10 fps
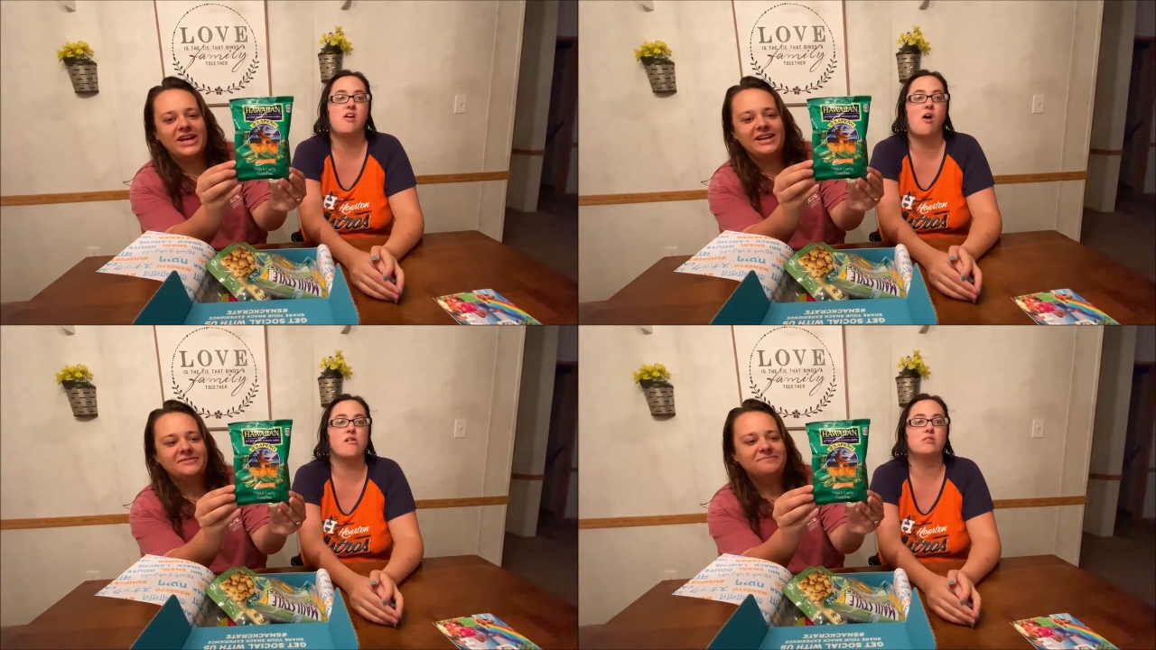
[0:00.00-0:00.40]

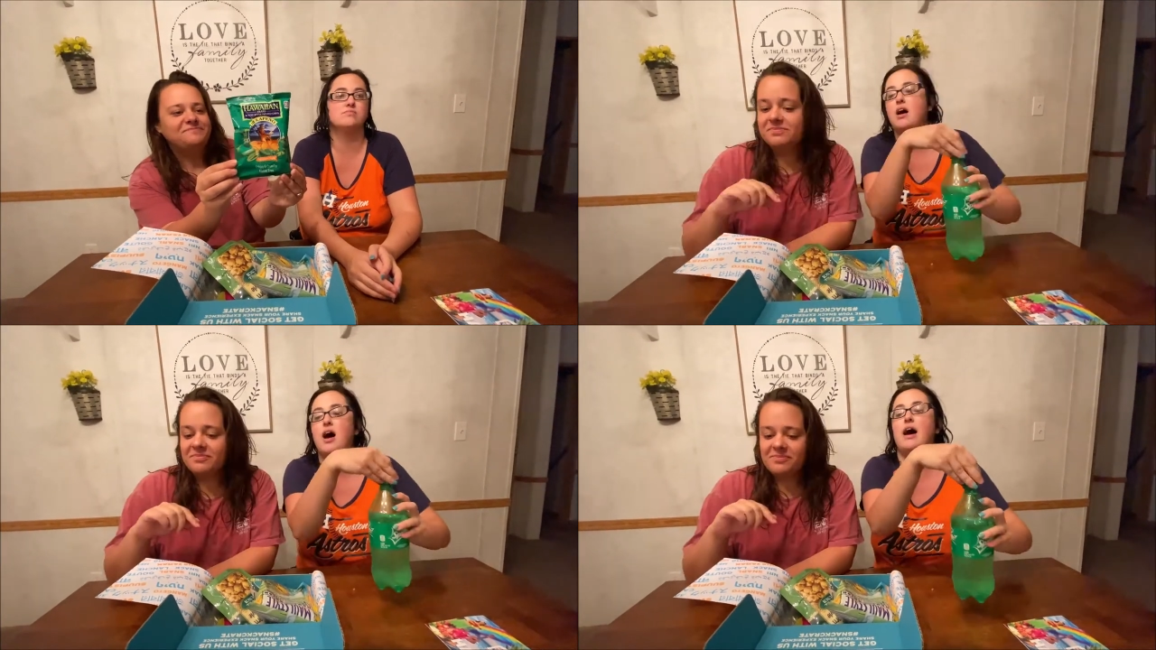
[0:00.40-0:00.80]
Speaker 1: All uh,
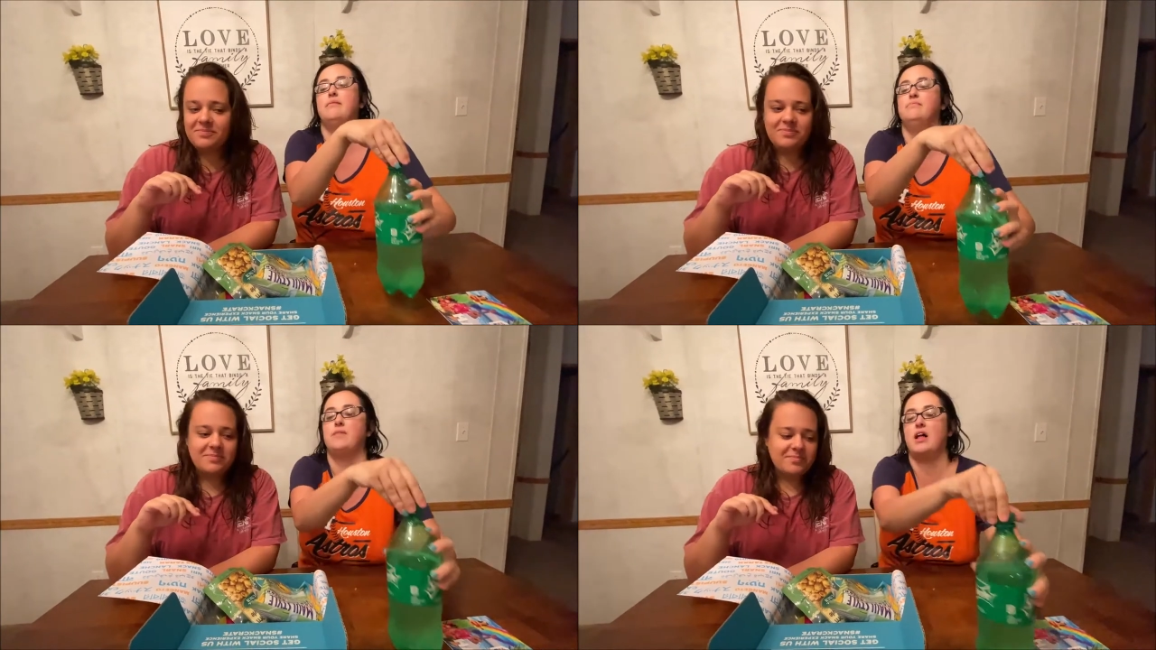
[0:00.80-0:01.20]

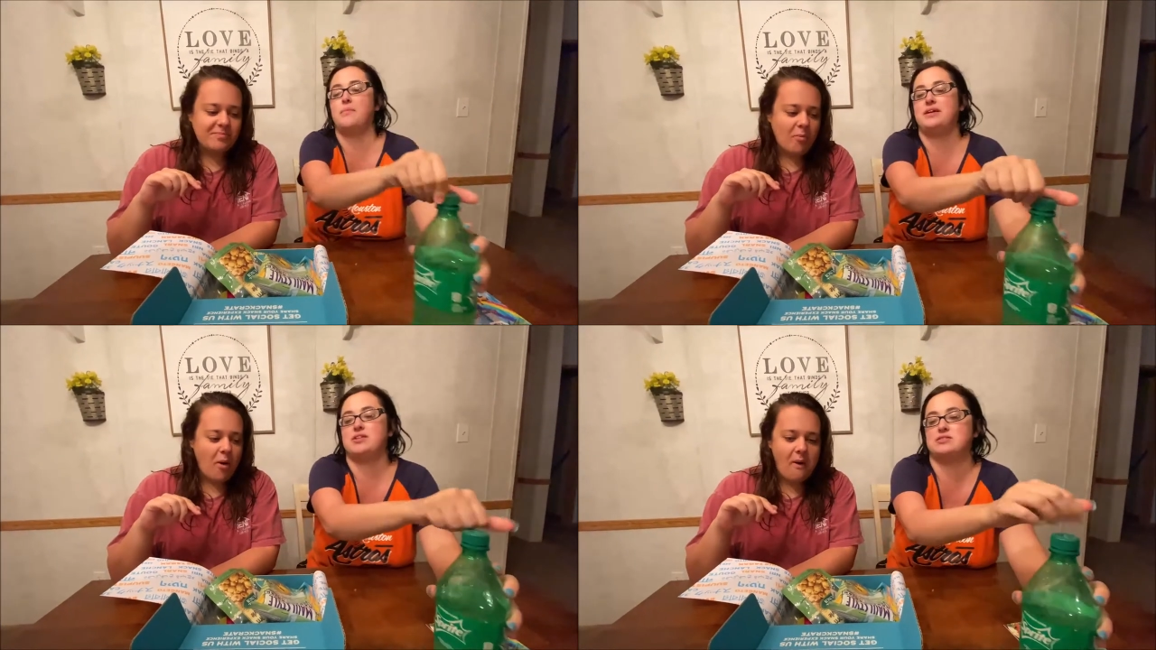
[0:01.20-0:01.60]
right,
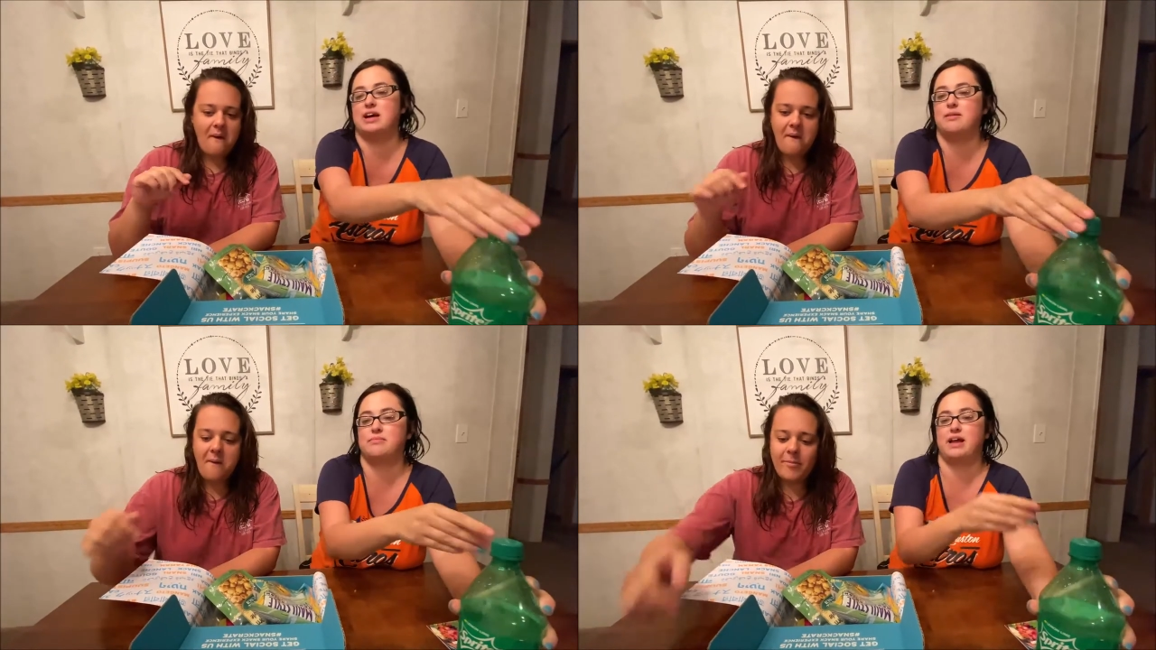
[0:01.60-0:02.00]
jalapeno
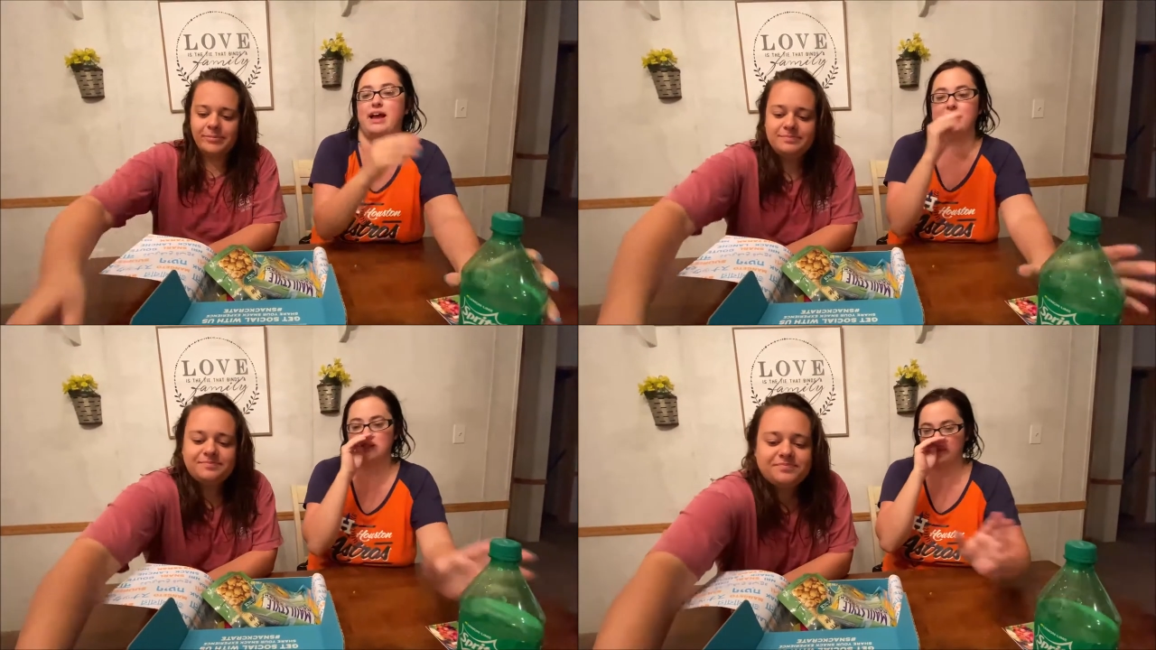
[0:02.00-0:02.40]
time.
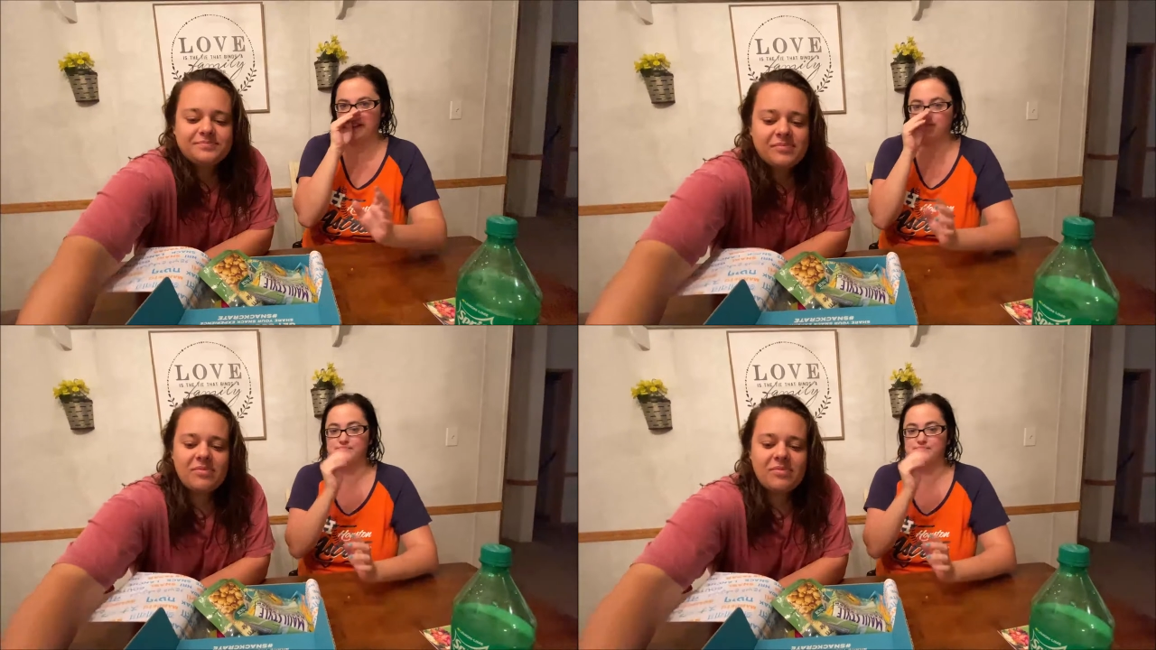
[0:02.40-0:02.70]
Hit it to me.